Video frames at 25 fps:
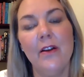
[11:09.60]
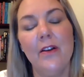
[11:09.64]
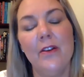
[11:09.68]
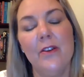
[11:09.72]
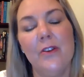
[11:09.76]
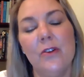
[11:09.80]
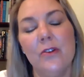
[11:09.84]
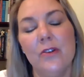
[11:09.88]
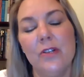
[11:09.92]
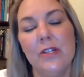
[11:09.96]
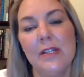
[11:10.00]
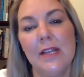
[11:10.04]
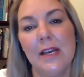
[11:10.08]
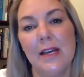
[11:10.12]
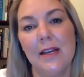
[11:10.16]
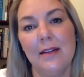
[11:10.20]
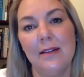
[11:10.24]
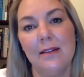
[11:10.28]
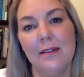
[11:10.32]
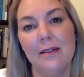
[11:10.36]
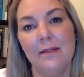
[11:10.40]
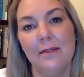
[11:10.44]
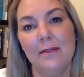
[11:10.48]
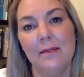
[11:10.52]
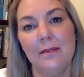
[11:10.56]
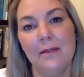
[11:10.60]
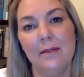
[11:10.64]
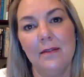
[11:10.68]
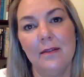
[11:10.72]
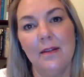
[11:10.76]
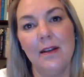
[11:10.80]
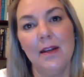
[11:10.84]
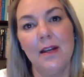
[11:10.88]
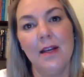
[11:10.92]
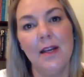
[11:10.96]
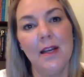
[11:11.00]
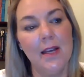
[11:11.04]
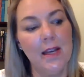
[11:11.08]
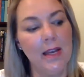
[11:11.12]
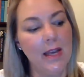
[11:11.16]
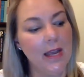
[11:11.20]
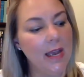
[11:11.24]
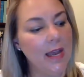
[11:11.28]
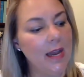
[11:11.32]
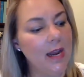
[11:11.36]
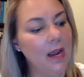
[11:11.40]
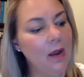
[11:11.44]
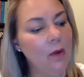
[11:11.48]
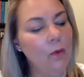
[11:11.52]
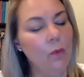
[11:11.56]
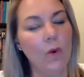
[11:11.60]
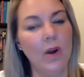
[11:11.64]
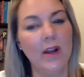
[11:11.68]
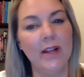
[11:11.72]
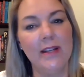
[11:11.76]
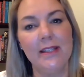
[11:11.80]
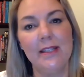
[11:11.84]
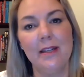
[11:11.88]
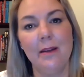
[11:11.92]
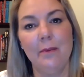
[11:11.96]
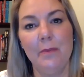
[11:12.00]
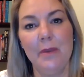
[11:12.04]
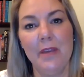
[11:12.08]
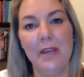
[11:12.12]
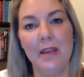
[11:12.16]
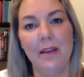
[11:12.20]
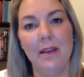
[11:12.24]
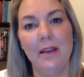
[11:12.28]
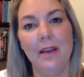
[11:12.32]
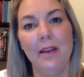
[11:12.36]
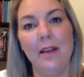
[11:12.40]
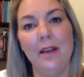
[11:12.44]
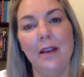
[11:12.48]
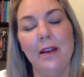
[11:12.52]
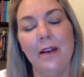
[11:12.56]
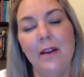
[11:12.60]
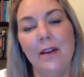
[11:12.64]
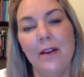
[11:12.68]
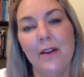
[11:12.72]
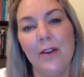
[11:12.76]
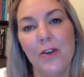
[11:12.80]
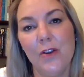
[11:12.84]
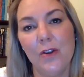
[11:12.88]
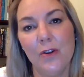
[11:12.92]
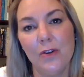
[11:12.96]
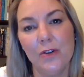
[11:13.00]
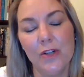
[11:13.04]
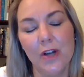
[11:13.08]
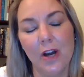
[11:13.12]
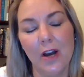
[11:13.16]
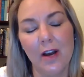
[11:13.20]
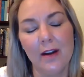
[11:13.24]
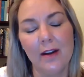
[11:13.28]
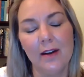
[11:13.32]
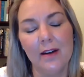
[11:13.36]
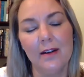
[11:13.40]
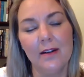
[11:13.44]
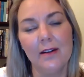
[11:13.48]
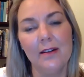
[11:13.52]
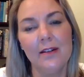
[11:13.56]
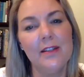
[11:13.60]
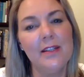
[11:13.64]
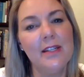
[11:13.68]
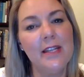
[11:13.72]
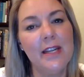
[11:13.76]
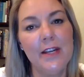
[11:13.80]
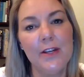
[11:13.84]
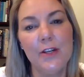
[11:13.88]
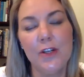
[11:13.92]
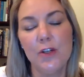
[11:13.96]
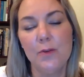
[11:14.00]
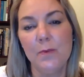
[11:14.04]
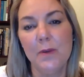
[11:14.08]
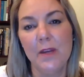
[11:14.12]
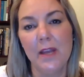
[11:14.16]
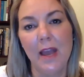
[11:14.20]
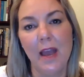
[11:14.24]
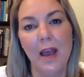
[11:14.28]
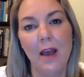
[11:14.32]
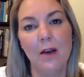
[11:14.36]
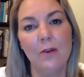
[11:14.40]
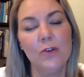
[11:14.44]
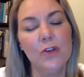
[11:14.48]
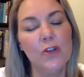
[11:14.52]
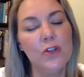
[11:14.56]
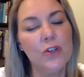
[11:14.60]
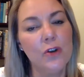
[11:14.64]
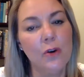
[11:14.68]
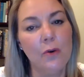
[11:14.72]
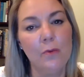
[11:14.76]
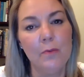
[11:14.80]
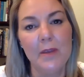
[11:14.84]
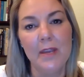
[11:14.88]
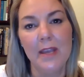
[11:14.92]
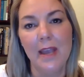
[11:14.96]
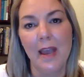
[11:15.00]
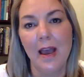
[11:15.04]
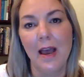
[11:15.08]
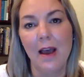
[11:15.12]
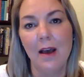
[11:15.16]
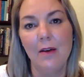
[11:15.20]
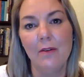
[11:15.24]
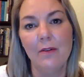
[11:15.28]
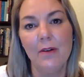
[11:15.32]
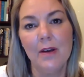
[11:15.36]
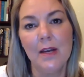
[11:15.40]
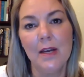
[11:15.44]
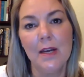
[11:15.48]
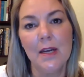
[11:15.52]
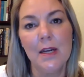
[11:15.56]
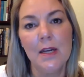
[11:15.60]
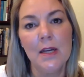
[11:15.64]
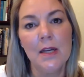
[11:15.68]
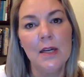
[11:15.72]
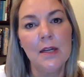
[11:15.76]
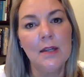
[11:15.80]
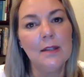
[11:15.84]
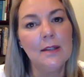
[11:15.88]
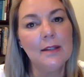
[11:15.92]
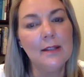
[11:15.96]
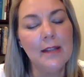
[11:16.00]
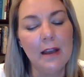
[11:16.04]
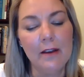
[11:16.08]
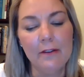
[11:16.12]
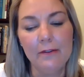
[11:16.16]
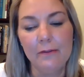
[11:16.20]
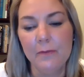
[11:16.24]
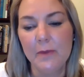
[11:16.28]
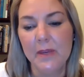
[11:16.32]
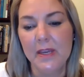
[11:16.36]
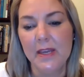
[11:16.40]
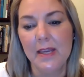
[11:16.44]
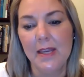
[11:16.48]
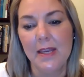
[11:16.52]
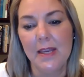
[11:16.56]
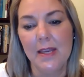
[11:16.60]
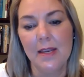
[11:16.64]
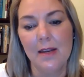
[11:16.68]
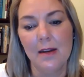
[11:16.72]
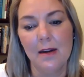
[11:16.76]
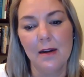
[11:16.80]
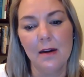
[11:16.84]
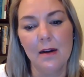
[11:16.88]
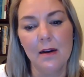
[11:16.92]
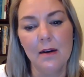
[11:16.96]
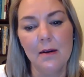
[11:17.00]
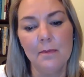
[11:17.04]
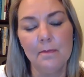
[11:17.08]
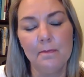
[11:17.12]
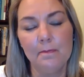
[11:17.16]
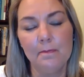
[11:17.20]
your son, and I want to be your daughter. Teach me how, show me how, love me here.